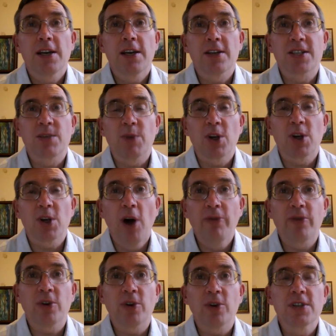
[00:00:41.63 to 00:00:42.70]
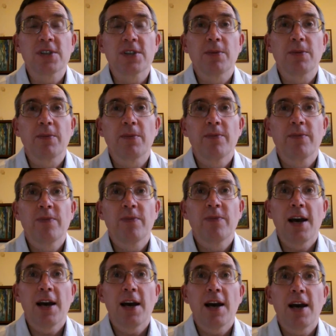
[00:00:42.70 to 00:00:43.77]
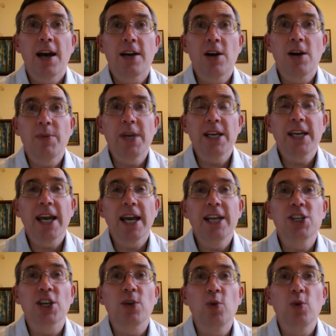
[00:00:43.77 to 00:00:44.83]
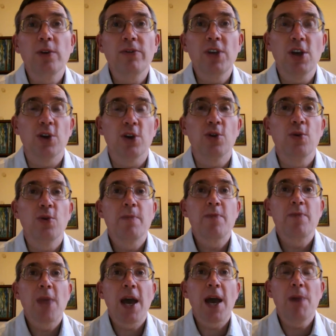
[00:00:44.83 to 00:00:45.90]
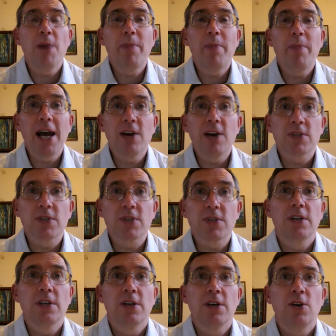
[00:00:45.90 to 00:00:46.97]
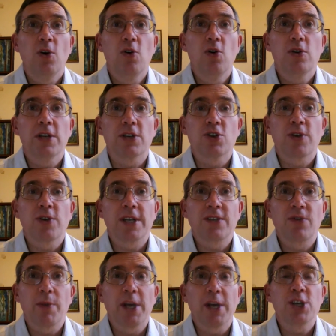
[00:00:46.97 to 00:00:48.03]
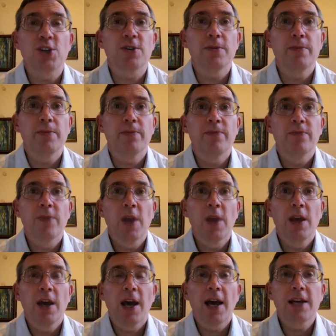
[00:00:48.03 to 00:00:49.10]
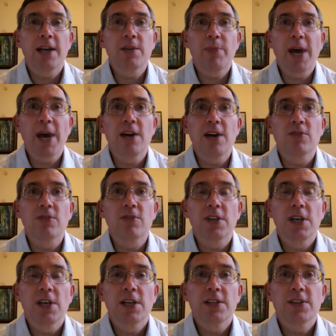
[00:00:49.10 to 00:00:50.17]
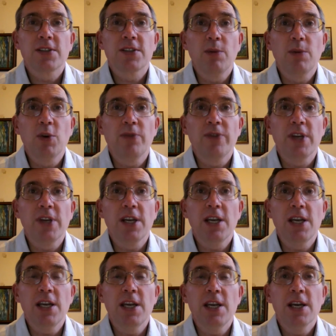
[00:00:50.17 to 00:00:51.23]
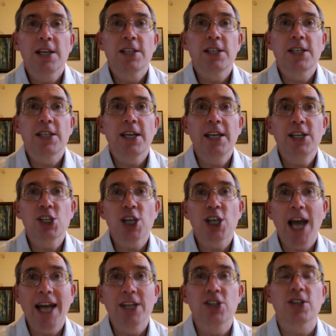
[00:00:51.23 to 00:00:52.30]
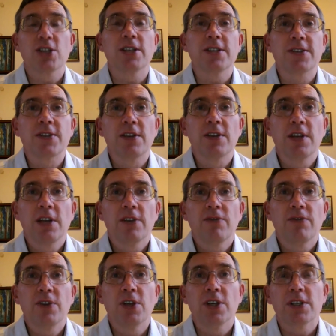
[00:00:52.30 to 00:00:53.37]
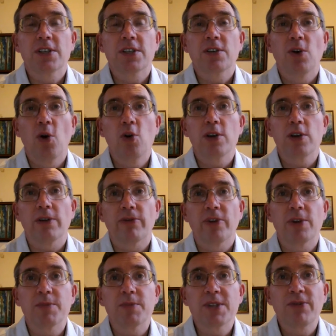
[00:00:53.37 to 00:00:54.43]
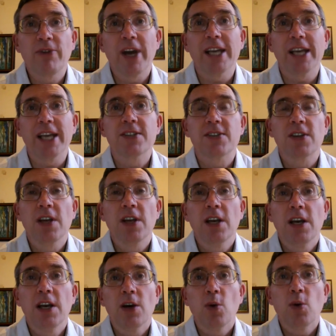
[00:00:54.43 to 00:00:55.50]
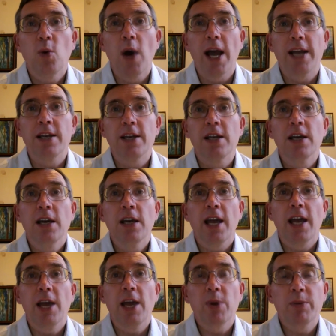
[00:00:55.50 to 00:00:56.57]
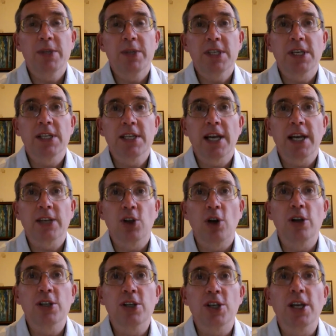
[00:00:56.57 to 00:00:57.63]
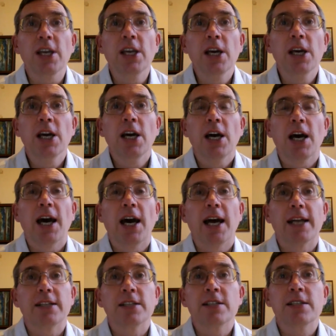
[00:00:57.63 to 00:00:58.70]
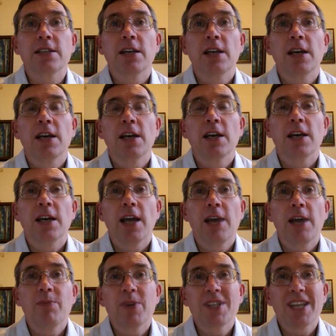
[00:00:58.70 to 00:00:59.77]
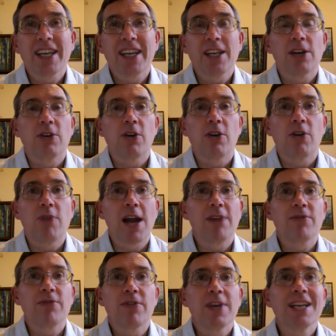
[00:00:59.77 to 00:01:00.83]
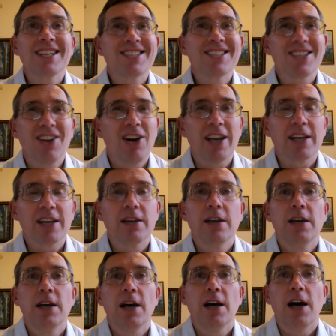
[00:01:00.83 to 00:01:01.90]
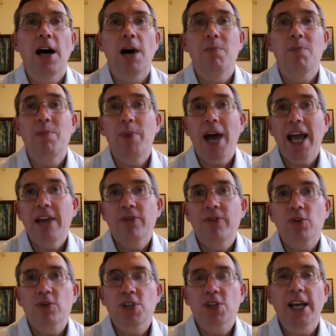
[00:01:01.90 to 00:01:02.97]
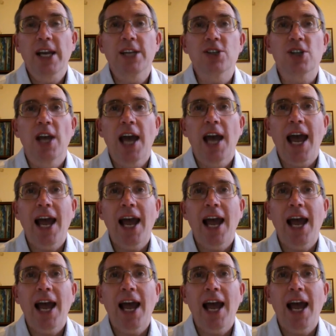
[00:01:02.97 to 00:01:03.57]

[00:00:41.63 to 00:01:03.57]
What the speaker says: customer conference, and I'll be engaging with you about audit transformation and about some of the key challenges that audit firms face when implementing technology, and in particular around things like behavioural change.